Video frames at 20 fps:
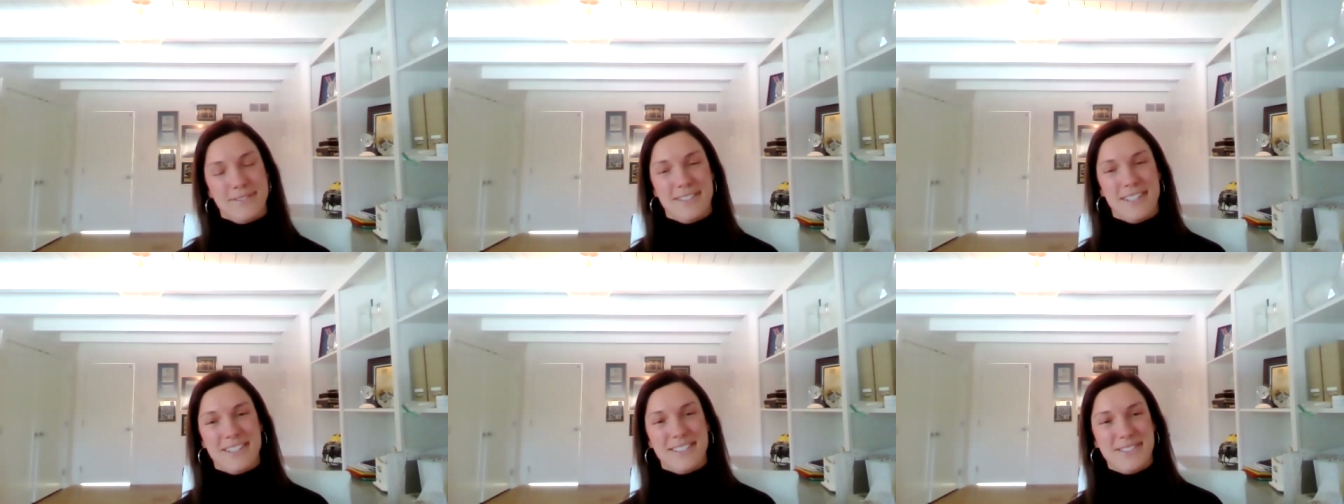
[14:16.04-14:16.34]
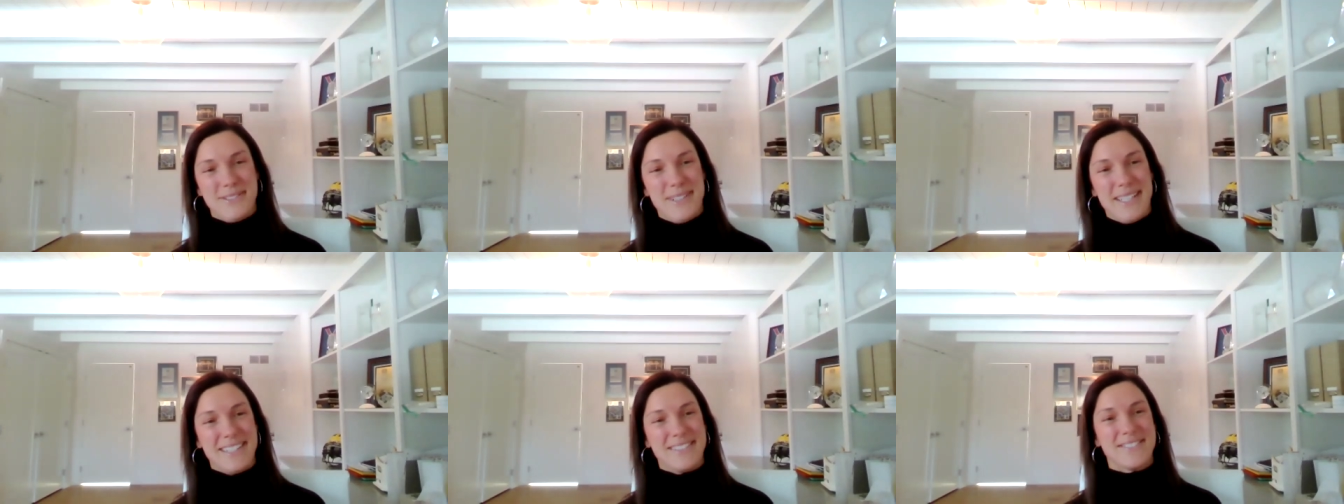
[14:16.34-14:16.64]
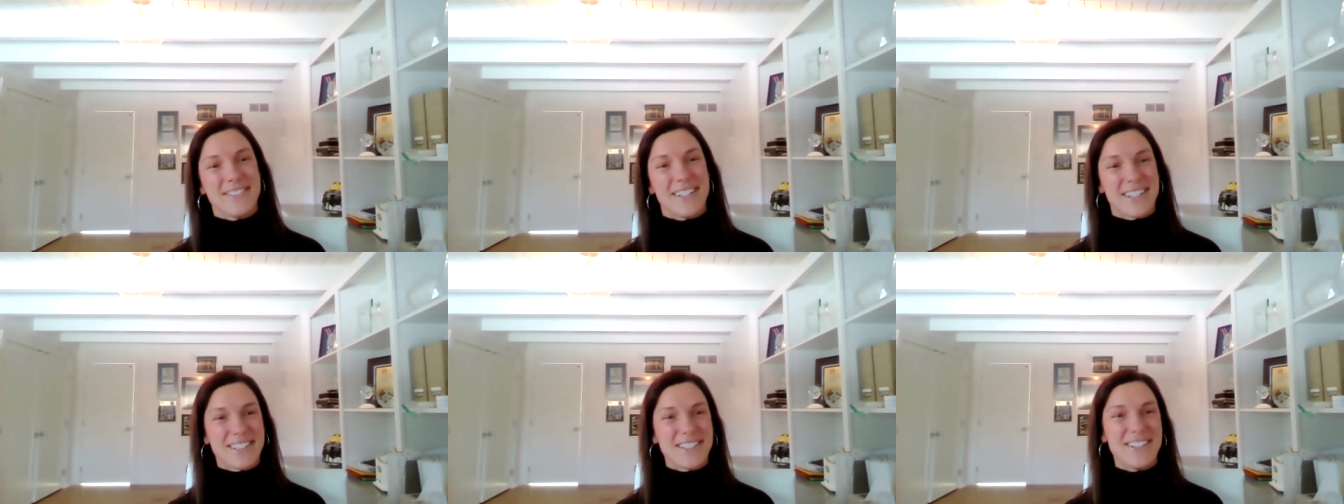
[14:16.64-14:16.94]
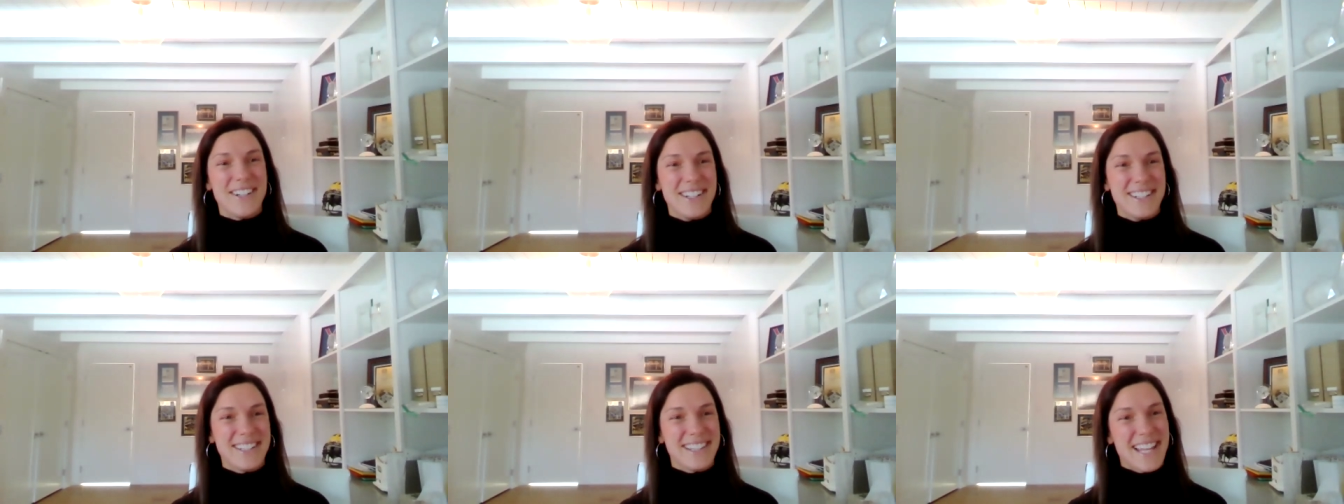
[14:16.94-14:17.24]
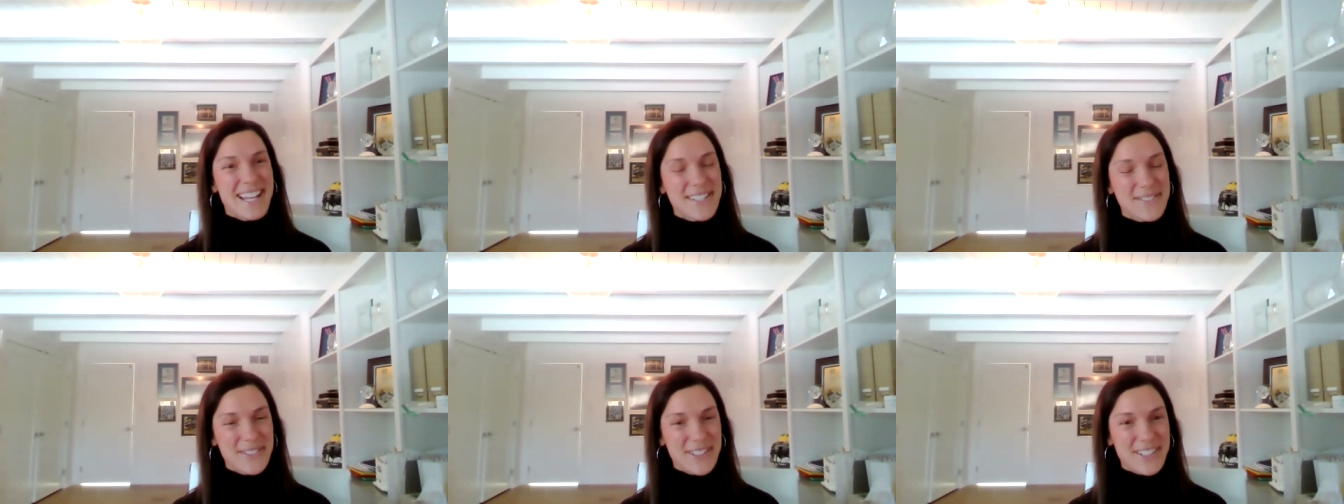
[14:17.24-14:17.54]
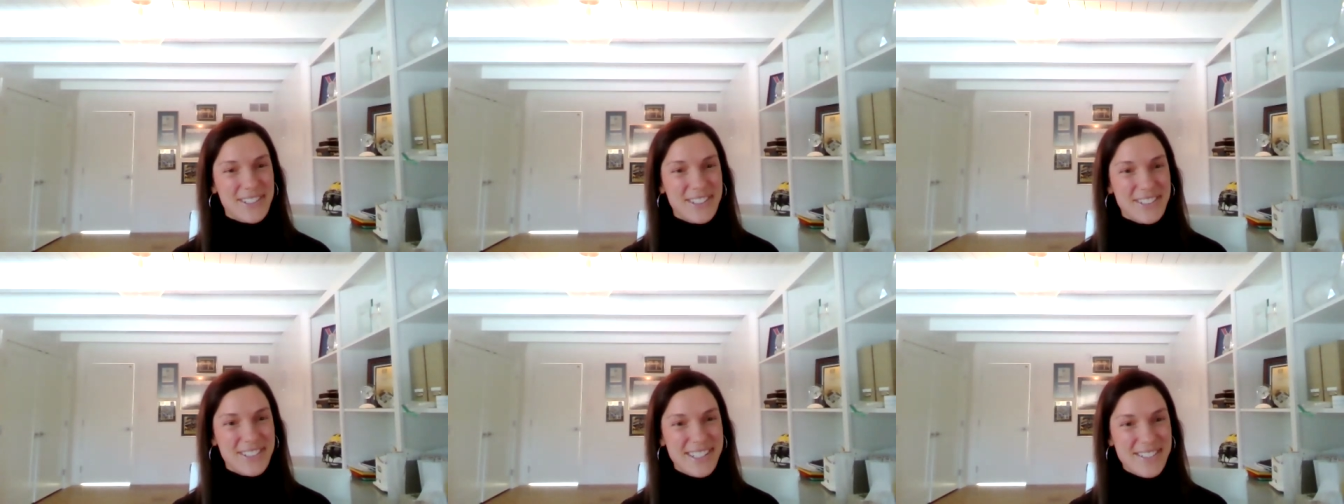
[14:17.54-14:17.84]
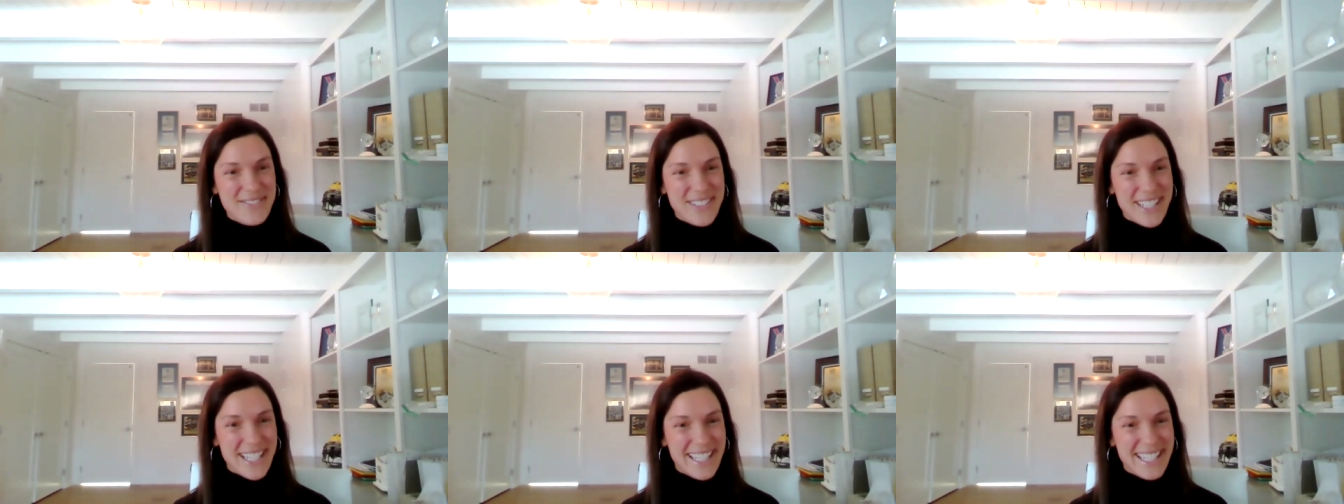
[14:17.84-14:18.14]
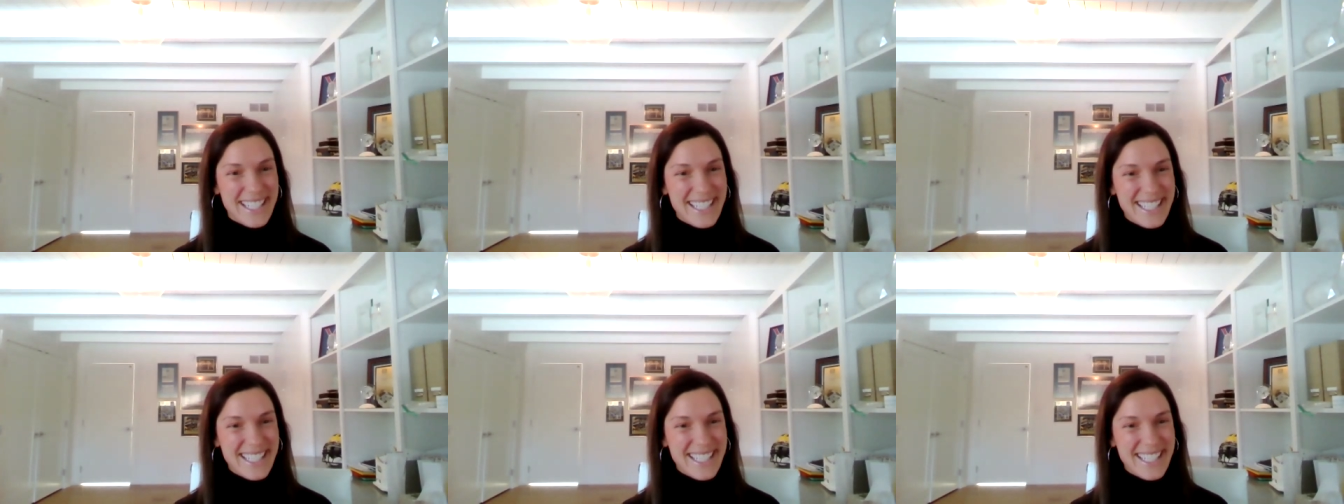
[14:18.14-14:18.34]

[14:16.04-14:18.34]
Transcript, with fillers: you're sweet. Well, cool. Thanks for including me.